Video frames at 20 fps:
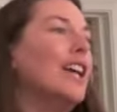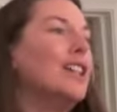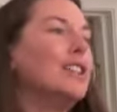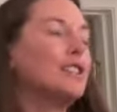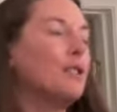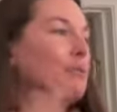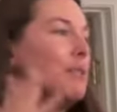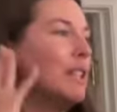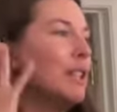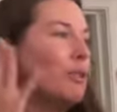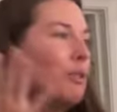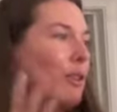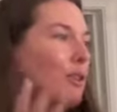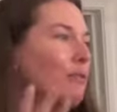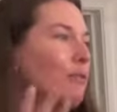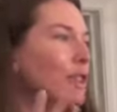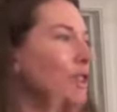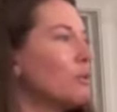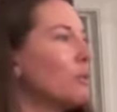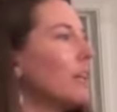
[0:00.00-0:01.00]
something you
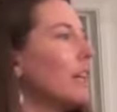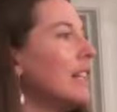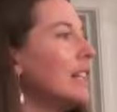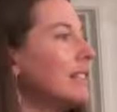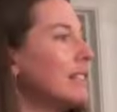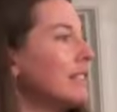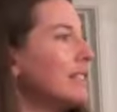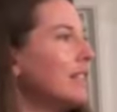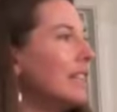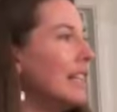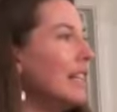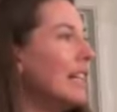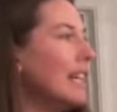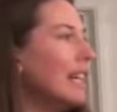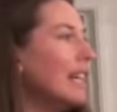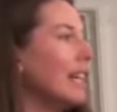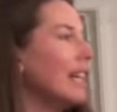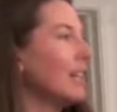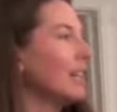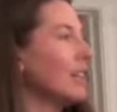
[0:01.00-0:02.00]
can visualize and
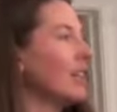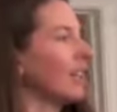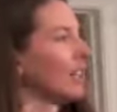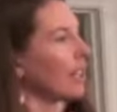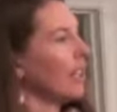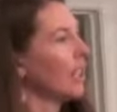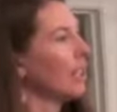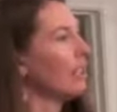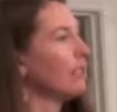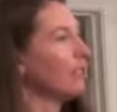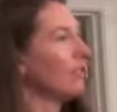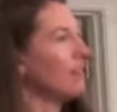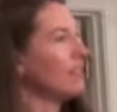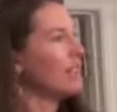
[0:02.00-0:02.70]
see and, and kind of,